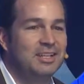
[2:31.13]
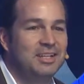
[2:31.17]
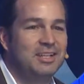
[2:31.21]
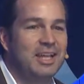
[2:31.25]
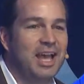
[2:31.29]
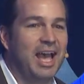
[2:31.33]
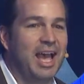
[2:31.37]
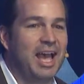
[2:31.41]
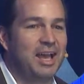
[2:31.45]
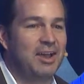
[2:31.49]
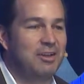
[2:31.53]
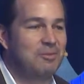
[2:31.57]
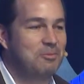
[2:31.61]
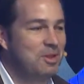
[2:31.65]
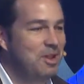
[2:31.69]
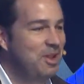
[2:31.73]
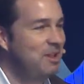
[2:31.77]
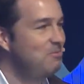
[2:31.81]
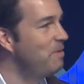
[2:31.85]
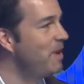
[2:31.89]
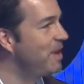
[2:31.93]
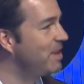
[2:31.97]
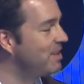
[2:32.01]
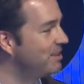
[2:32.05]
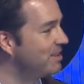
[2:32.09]

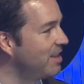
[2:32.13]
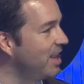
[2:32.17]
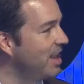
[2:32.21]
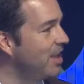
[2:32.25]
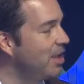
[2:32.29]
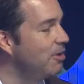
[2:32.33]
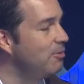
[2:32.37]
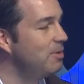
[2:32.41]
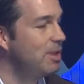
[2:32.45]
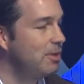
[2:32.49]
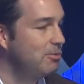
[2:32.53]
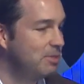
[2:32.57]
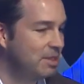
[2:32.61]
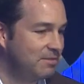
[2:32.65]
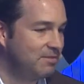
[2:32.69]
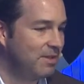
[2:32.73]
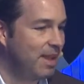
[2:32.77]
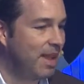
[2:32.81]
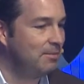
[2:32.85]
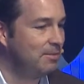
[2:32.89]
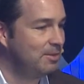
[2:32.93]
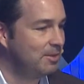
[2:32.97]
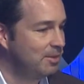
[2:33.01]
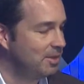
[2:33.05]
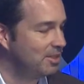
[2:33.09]
But it was
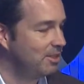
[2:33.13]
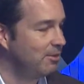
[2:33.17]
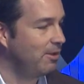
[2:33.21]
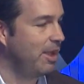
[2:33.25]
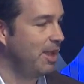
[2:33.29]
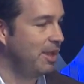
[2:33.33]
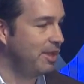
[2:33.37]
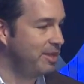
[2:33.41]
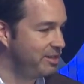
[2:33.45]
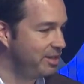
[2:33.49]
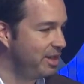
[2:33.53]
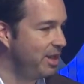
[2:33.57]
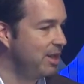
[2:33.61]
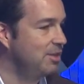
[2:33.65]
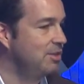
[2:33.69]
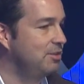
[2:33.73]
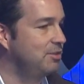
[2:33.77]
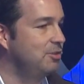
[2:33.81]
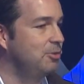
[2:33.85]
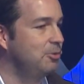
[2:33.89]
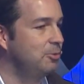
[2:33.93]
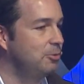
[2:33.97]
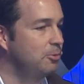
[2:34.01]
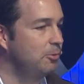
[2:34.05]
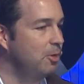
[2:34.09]
fabulous. So I got a chance
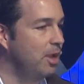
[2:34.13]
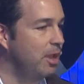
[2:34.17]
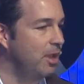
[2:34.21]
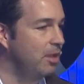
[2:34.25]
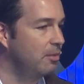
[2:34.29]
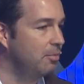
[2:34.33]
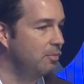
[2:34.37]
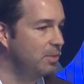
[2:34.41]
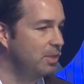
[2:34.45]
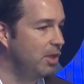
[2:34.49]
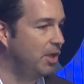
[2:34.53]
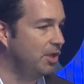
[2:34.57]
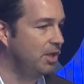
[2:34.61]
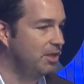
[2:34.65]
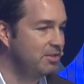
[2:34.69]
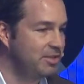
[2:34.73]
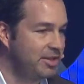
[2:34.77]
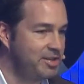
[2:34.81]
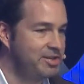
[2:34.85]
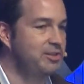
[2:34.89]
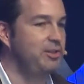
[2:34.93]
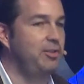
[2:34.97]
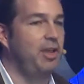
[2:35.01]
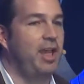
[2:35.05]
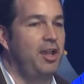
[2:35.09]
to be on a
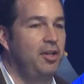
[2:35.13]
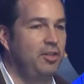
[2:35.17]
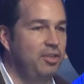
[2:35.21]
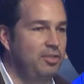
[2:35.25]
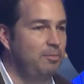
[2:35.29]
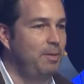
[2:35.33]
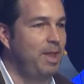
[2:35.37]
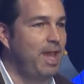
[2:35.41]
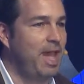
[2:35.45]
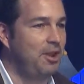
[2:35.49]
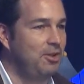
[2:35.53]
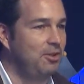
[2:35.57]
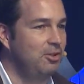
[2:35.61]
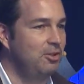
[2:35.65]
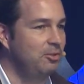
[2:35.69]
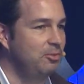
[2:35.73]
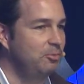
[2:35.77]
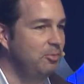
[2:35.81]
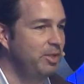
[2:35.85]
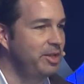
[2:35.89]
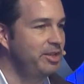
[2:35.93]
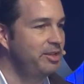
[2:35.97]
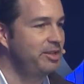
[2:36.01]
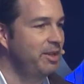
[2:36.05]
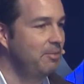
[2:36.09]
digital health panel,
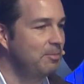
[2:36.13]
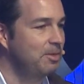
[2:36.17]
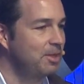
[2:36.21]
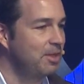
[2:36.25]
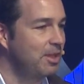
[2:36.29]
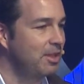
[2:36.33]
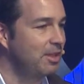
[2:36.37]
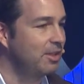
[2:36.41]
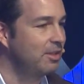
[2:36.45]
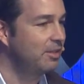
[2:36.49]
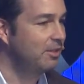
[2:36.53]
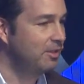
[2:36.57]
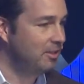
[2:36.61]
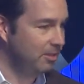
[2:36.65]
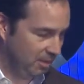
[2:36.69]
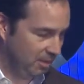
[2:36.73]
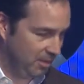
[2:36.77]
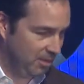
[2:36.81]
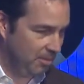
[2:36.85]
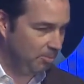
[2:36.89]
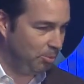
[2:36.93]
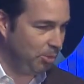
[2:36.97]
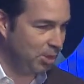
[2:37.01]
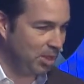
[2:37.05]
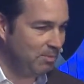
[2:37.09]
which I'm going to
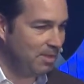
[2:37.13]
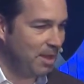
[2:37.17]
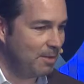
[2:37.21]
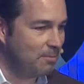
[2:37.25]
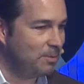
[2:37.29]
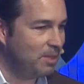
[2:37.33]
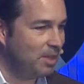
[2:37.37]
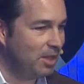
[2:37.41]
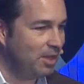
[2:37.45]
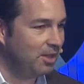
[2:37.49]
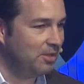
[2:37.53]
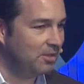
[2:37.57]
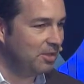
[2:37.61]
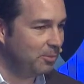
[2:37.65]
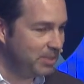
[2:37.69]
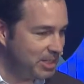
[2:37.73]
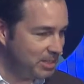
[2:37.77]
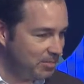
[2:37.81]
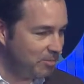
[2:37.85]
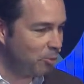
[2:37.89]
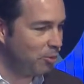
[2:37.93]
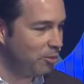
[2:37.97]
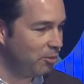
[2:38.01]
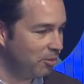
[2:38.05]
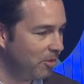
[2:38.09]
put in my plug that we need
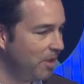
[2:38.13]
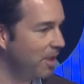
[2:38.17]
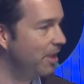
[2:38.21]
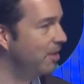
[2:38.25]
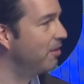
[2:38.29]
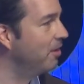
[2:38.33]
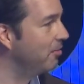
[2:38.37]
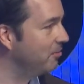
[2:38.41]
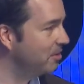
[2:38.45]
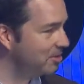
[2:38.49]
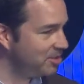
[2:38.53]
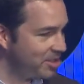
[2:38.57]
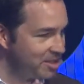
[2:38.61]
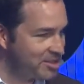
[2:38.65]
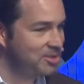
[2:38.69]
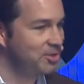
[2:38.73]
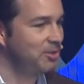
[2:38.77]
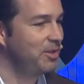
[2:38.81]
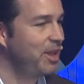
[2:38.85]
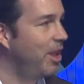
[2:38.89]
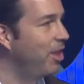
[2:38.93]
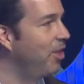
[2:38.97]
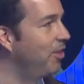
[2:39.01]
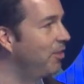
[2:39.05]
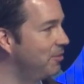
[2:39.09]
more of a digital
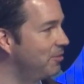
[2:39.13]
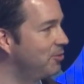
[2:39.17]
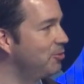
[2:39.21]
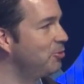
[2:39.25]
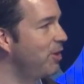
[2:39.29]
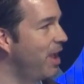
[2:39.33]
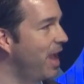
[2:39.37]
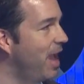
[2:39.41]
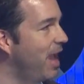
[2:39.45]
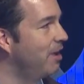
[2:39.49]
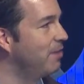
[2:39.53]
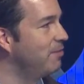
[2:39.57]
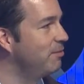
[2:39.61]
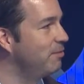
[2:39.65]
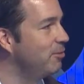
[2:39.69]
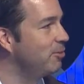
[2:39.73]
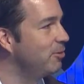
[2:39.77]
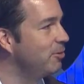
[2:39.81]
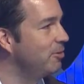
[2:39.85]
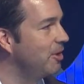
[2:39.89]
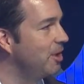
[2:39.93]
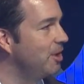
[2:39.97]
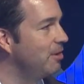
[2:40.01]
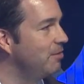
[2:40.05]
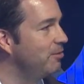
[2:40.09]
health track
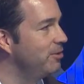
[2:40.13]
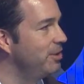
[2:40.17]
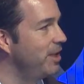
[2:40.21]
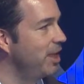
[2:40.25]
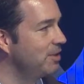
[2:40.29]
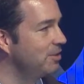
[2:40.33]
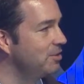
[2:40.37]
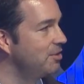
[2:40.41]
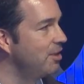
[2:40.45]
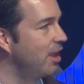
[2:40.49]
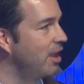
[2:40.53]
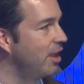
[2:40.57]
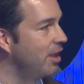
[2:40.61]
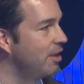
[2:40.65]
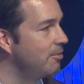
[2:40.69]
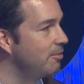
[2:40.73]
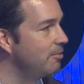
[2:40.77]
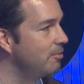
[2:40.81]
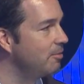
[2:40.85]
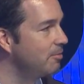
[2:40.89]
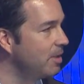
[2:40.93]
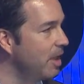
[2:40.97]
for next time.